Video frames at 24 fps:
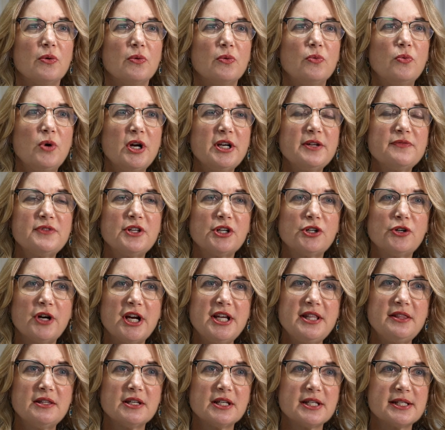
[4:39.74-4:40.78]
One of the
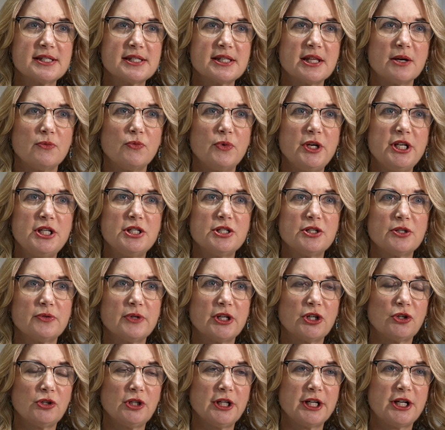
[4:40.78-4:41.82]
great things that we do
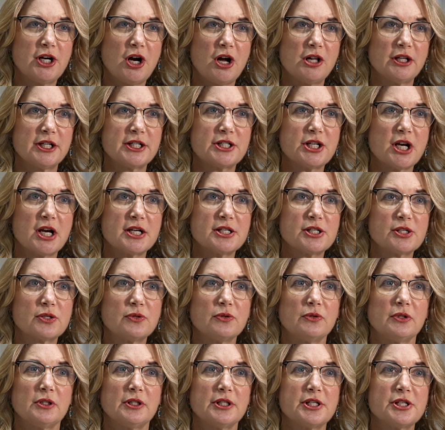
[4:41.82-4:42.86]
at Early College High
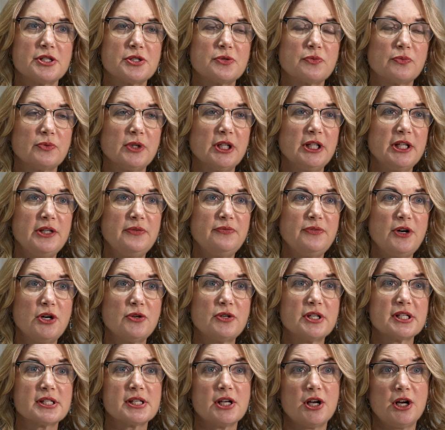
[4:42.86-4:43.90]
School is really
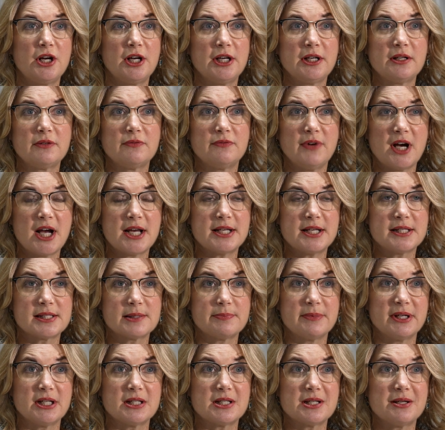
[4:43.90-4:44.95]
focus on
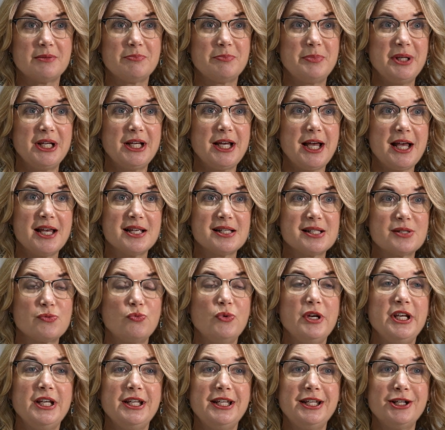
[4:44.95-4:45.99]
advisement, because
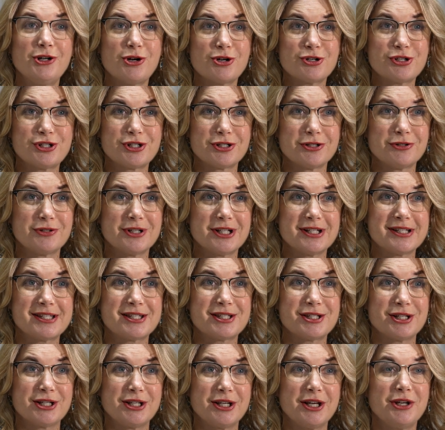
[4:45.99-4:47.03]
we need our students
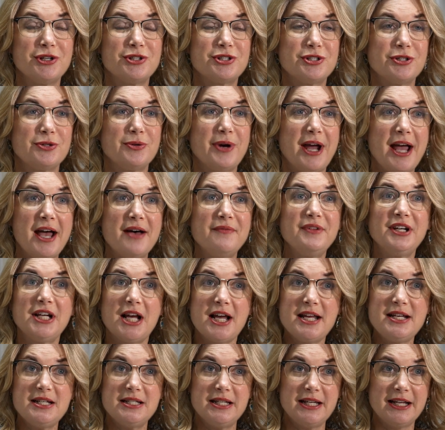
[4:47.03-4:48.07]
to, to have an
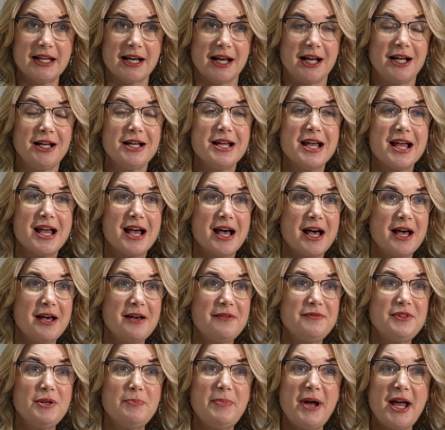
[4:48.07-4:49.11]
idea
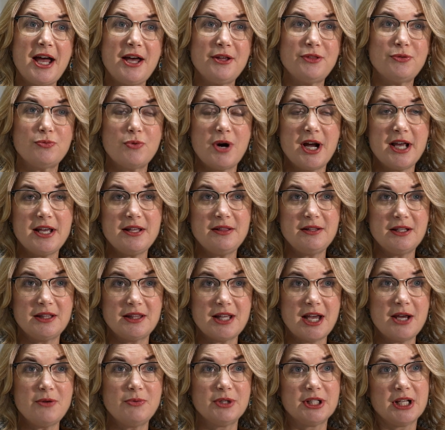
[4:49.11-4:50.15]
of the pathway that
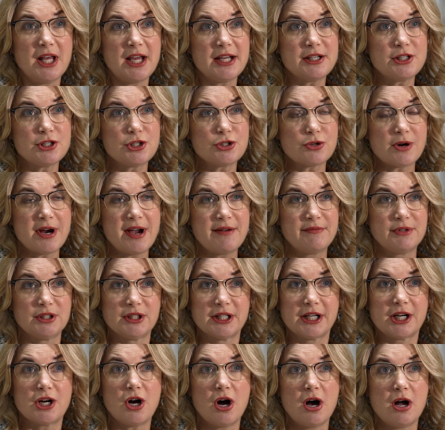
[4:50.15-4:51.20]
they would like to travel
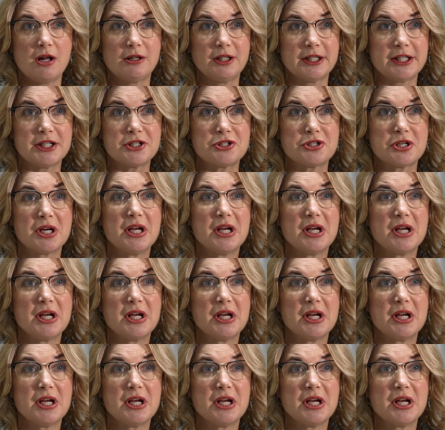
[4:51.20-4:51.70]
in college.